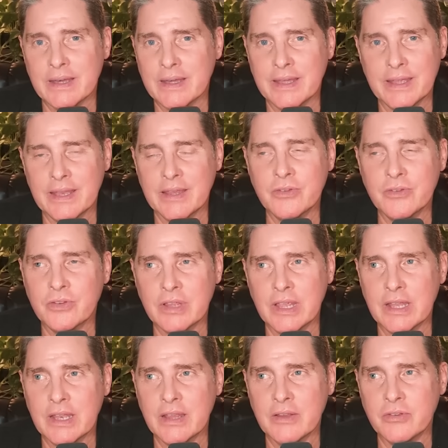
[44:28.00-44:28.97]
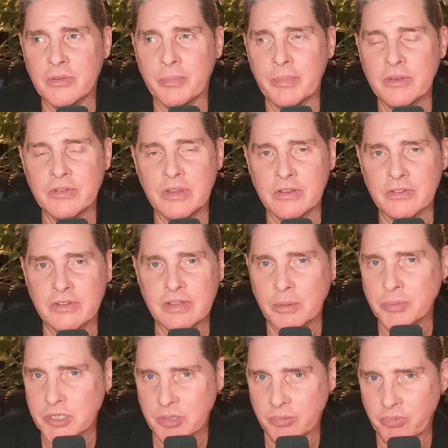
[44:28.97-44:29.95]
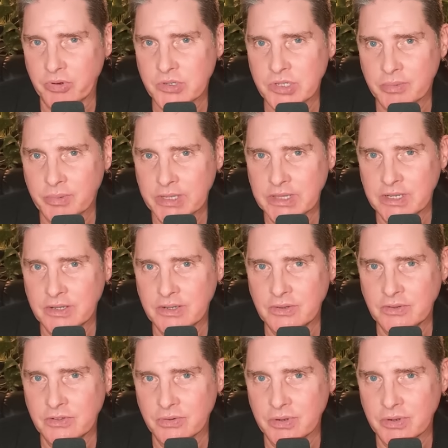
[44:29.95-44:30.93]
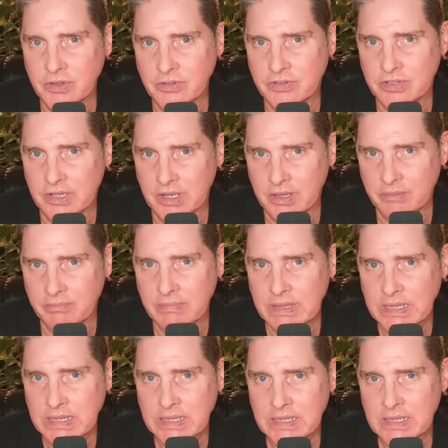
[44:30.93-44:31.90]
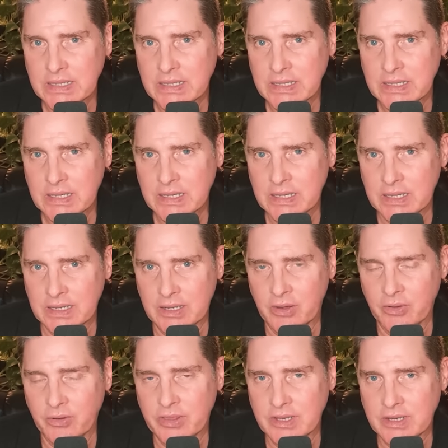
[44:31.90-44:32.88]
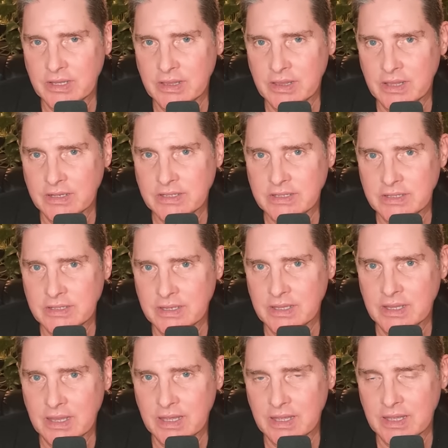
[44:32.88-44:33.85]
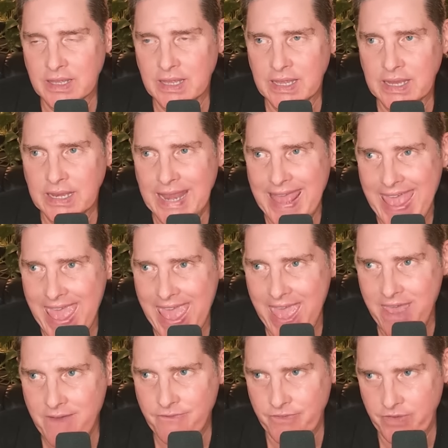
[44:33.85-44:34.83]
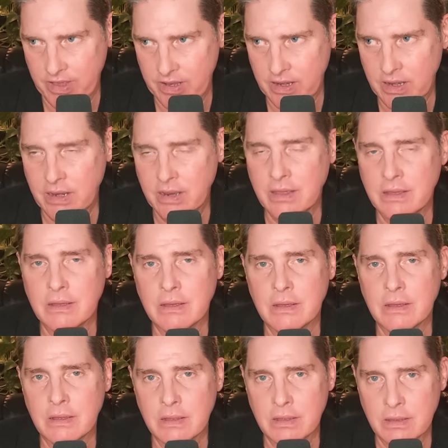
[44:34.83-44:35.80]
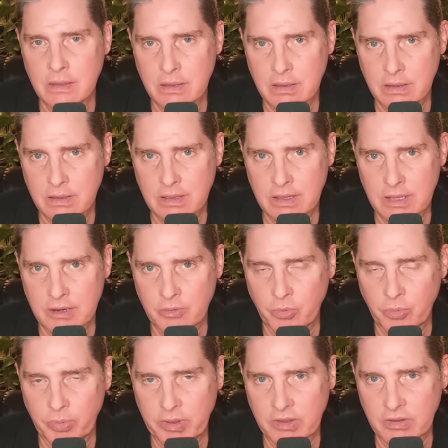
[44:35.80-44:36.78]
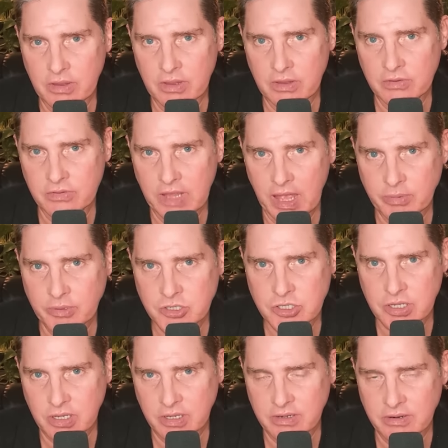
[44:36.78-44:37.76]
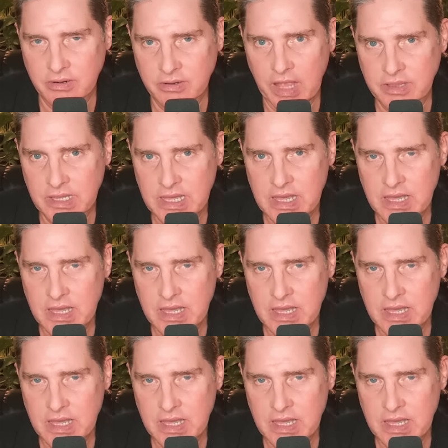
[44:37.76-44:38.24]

And it's, and it's a misconception when we talk about the New Jerusalem you know, that uh, in heaven, that it will be established on earth.